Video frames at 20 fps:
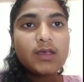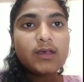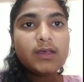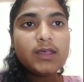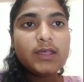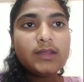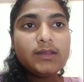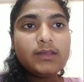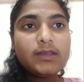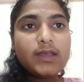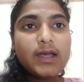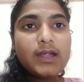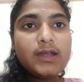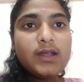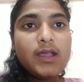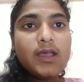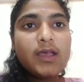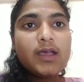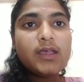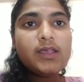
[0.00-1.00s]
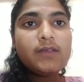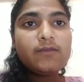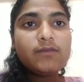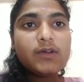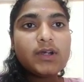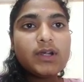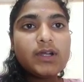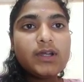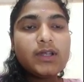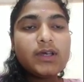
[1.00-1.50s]
In that
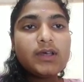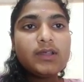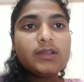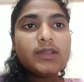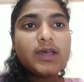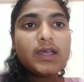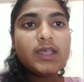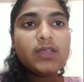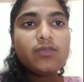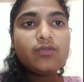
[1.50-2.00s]
inverter, the